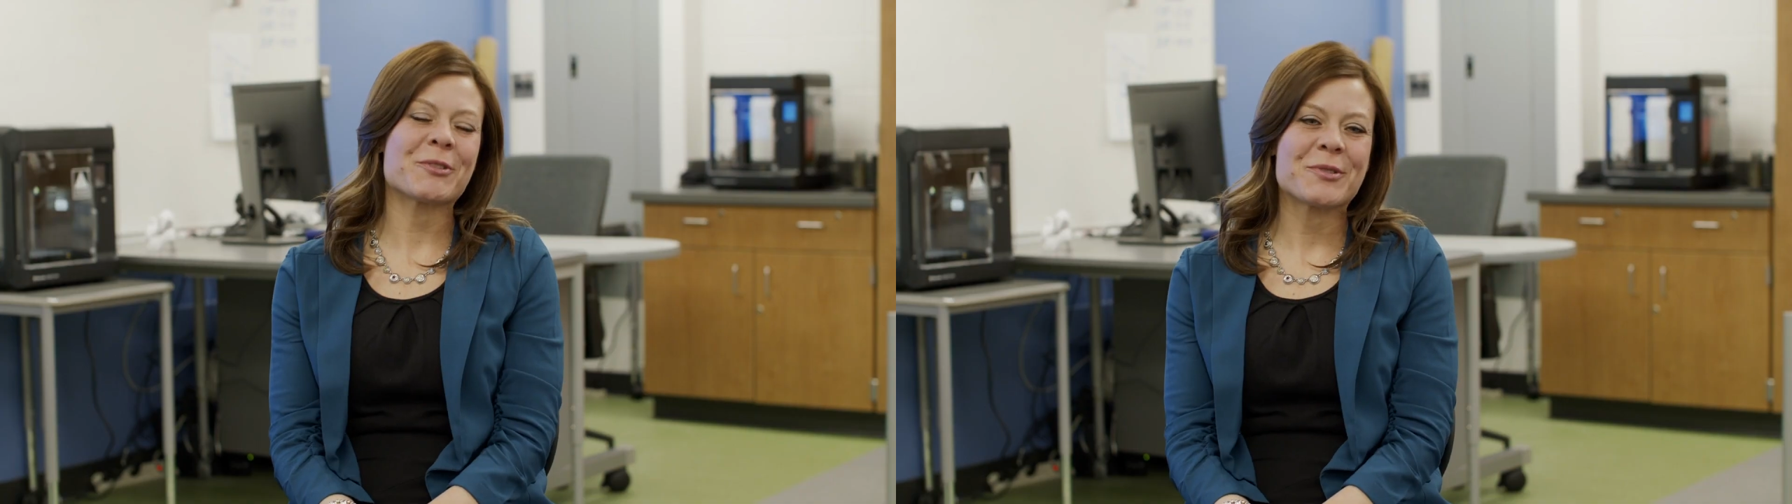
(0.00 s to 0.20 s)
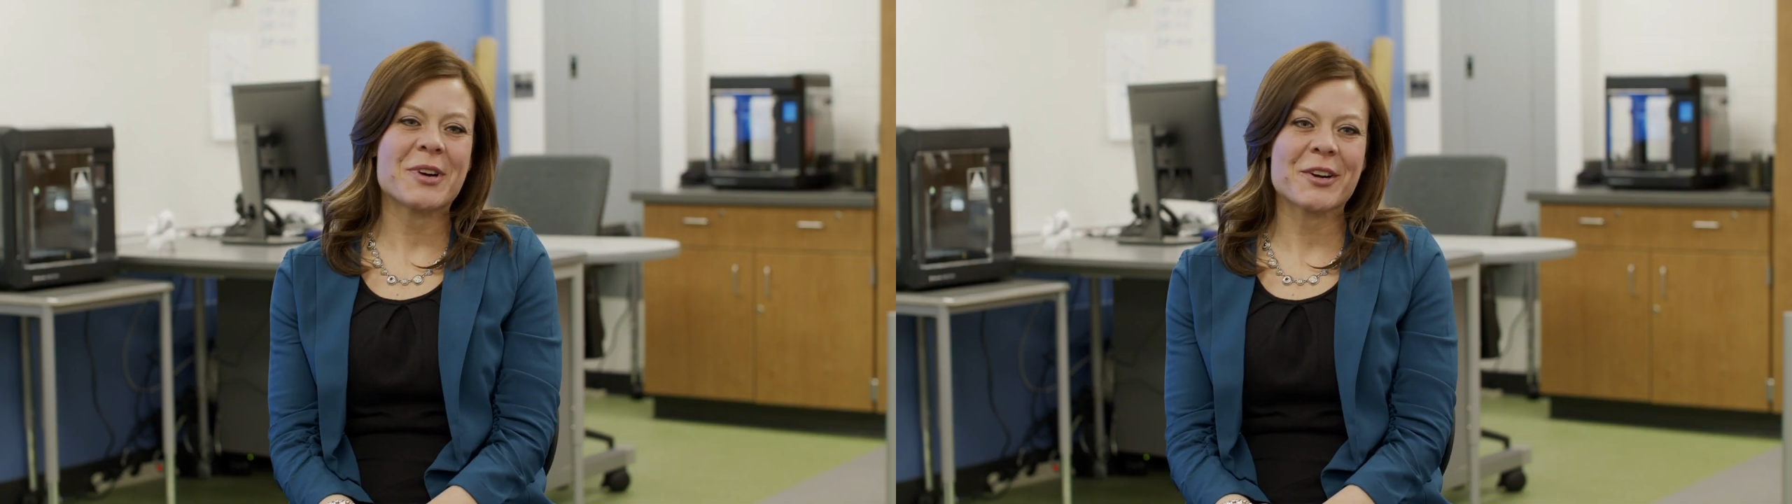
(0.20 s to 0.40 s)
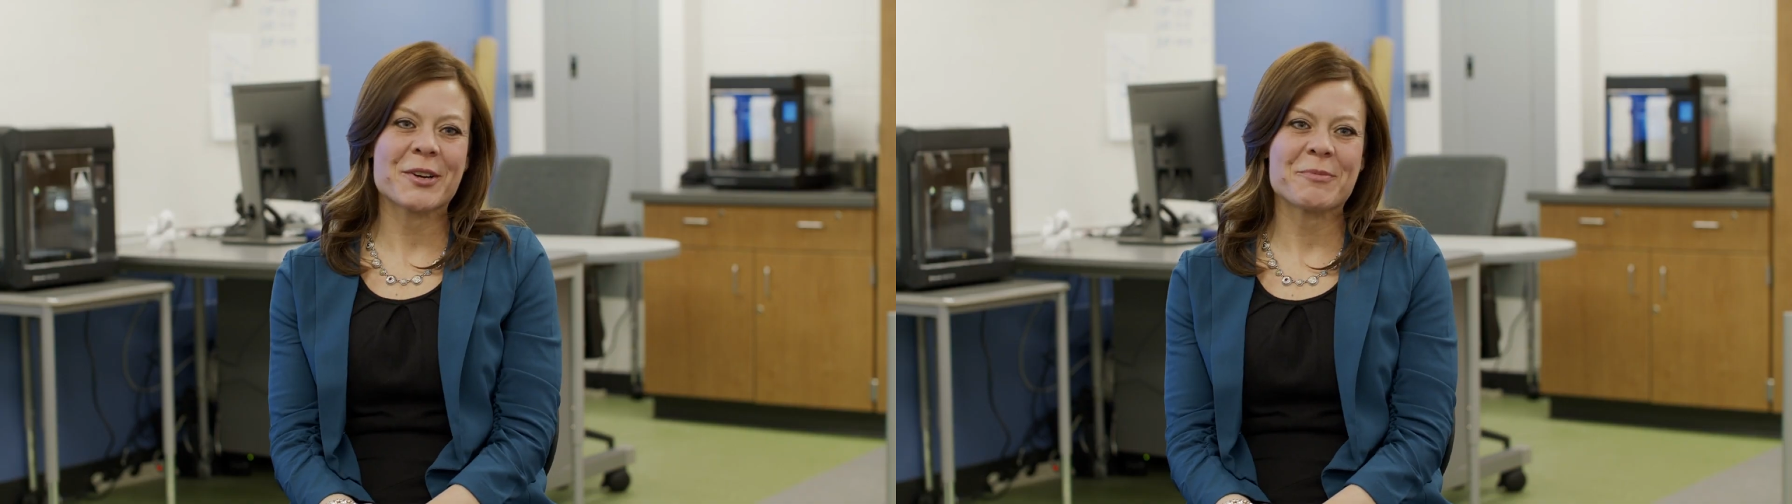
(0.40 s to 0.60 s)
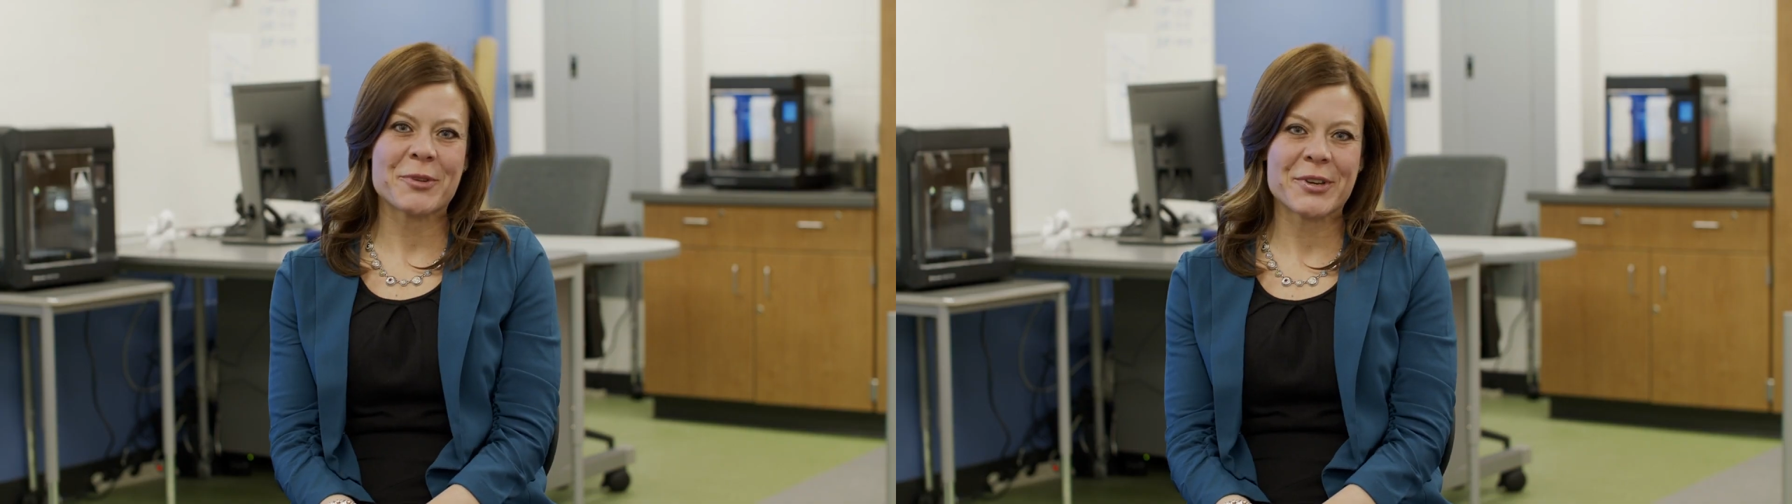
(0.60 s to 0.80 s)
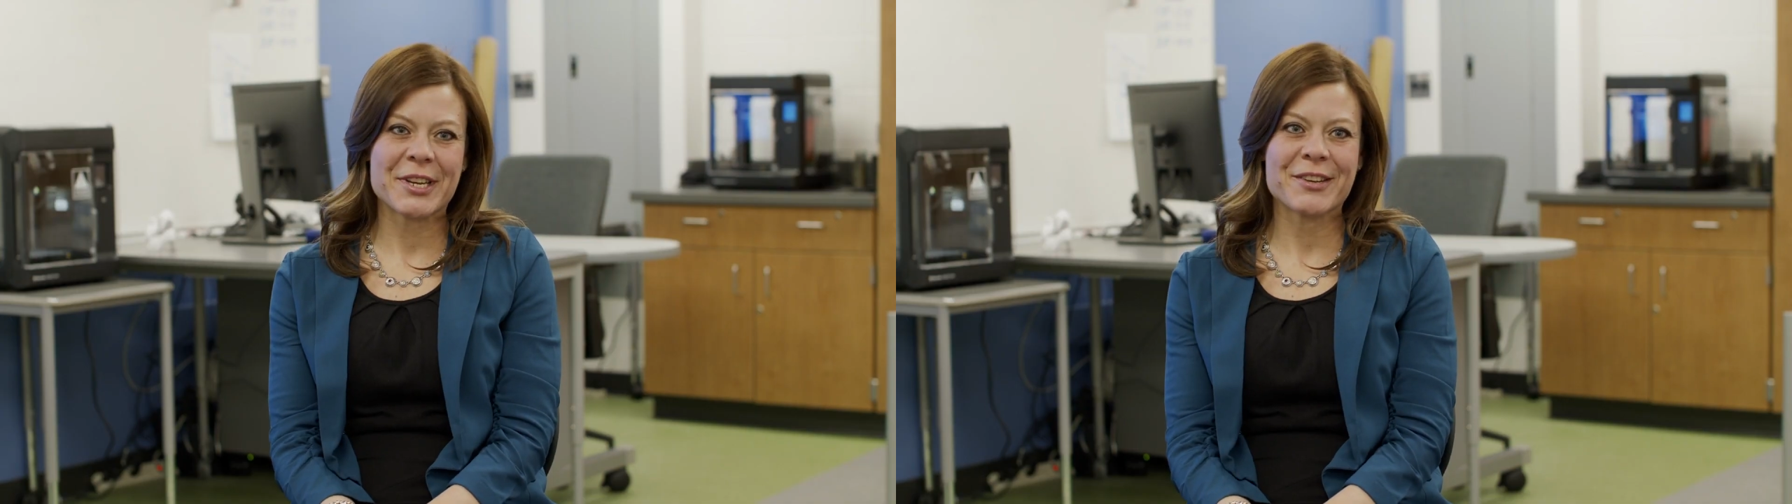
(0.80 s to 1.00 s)
to our
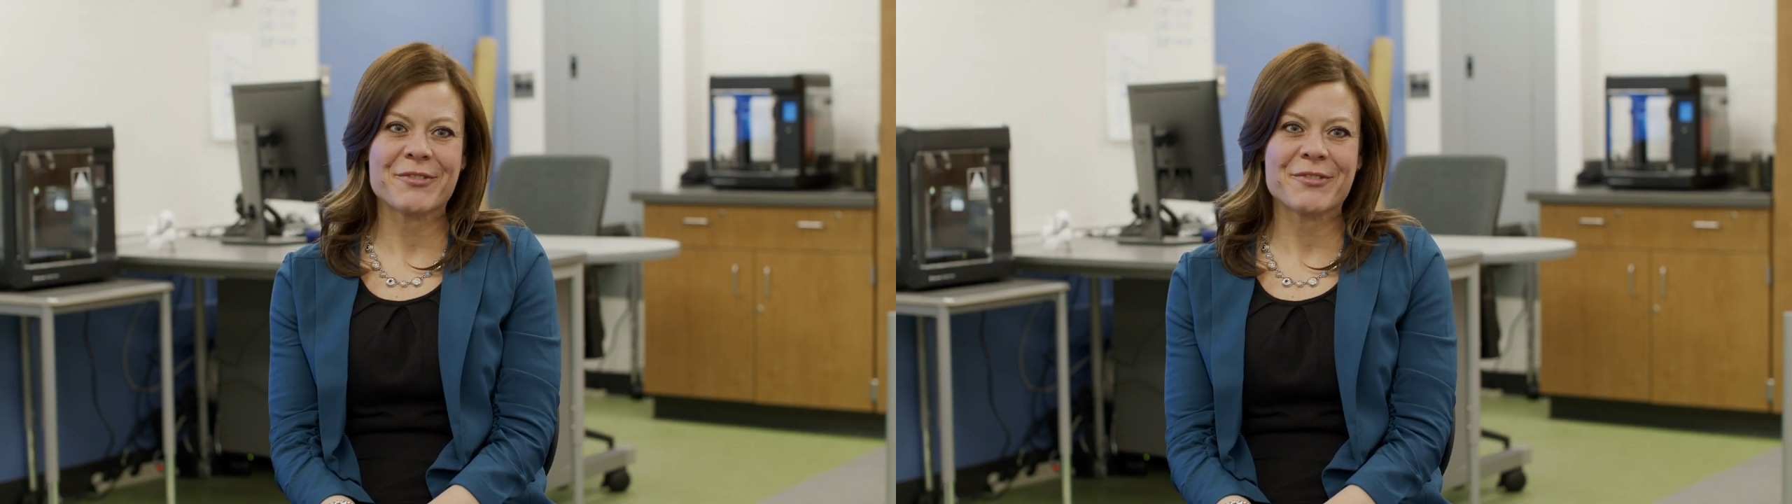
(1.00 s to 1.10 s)
community